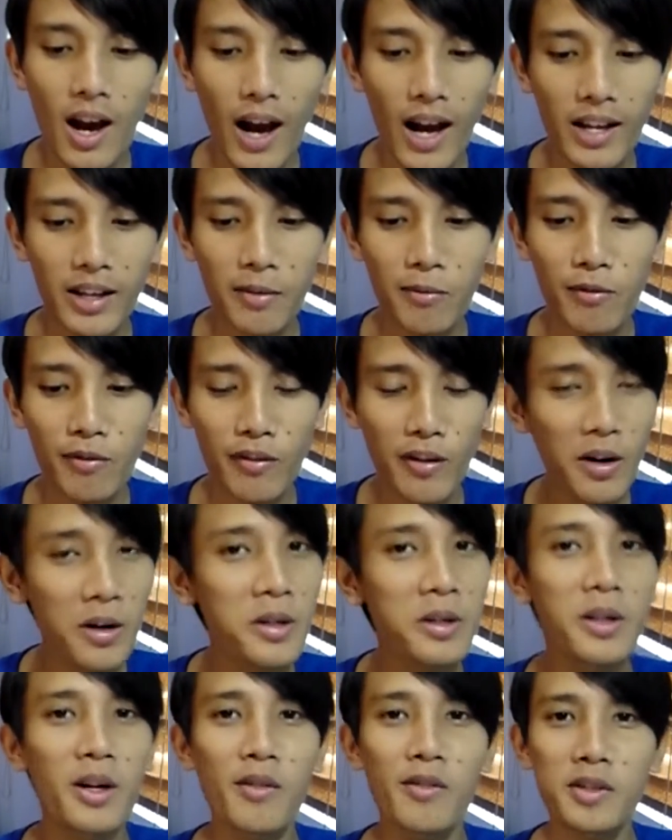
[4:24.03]
I am
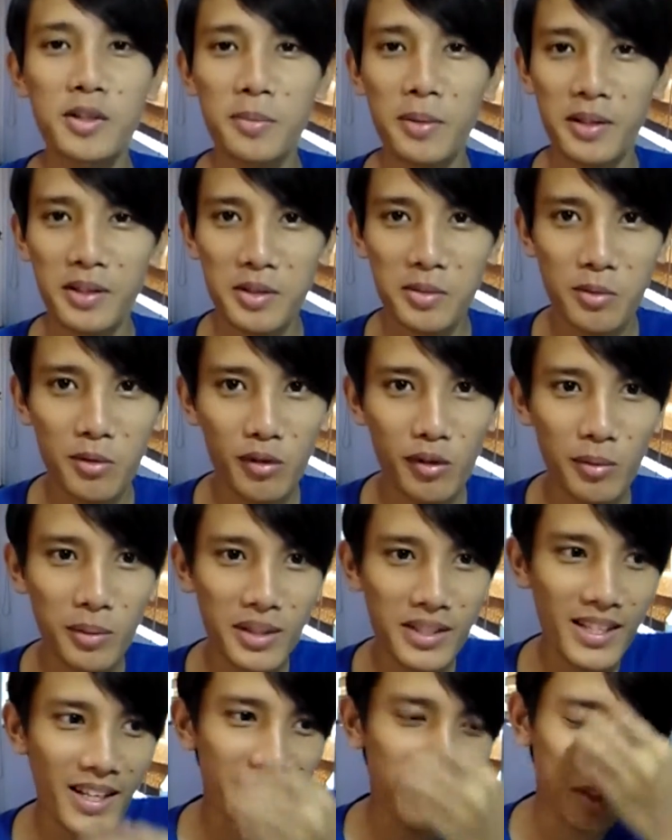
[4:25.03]
very nervous about this movie
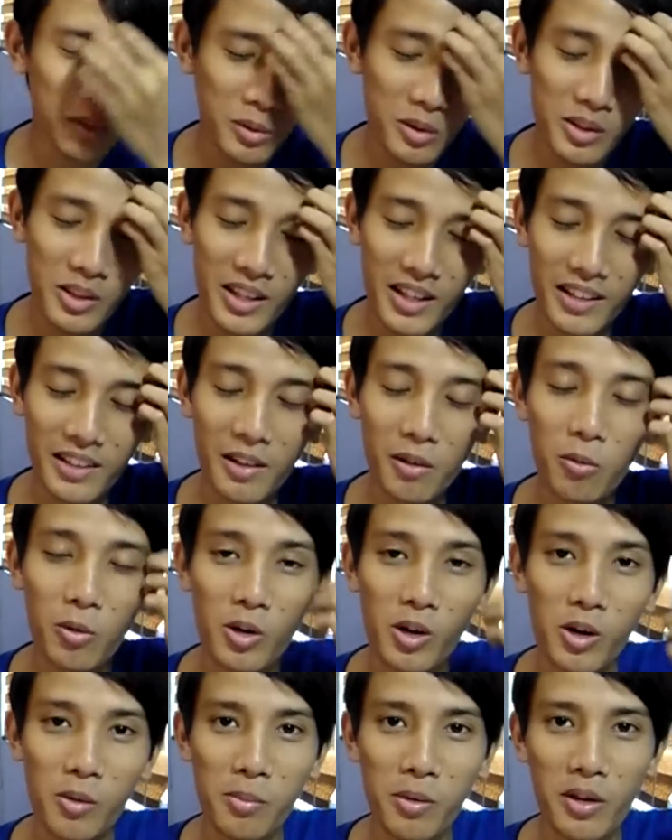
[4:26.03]
because I do think that
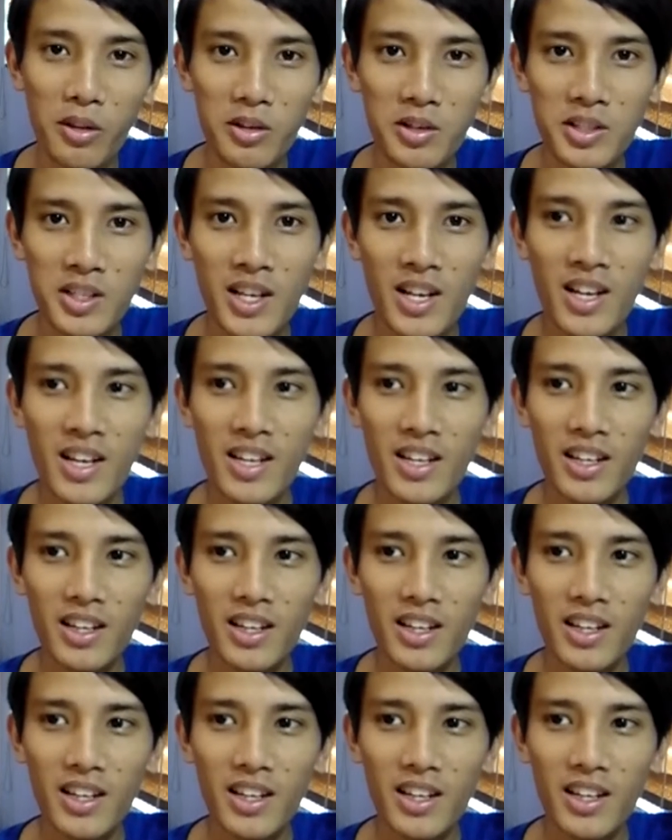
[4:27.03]
Warner Brothers